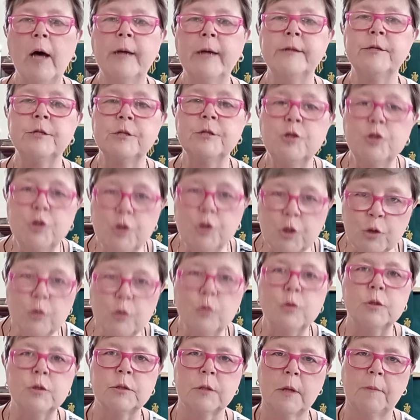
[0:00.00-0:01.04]
to do
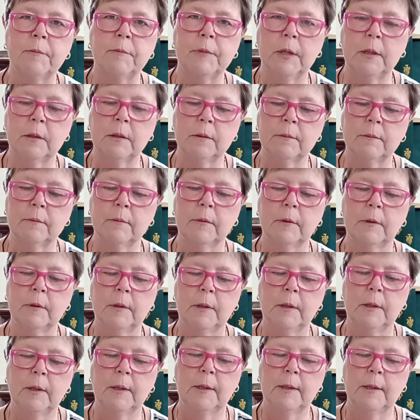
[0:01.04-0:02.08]
something,
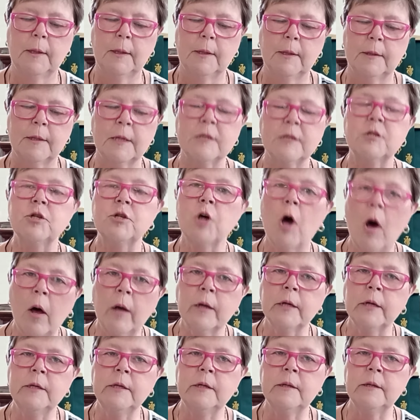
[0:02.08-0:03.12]
that
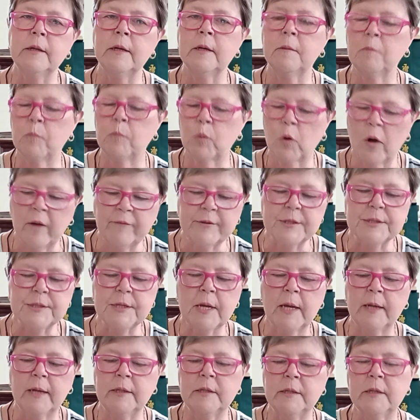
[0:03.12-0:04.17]
talking to them,
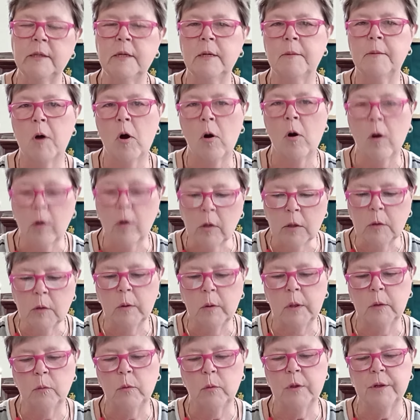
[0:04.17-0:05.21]
prophesying to them,
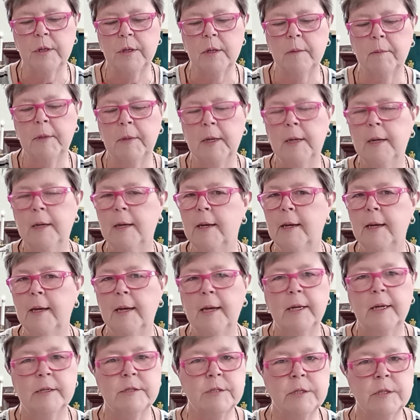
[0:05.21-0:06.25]
arguing with them
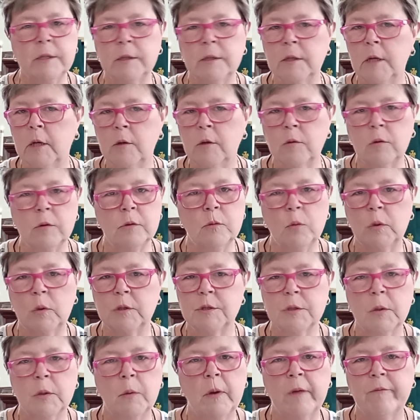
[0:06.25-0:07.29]
has done no good
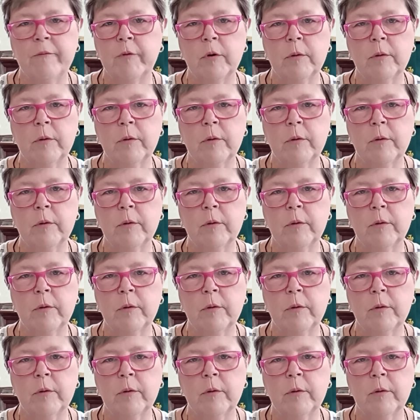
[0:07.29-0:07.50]
whatsoever.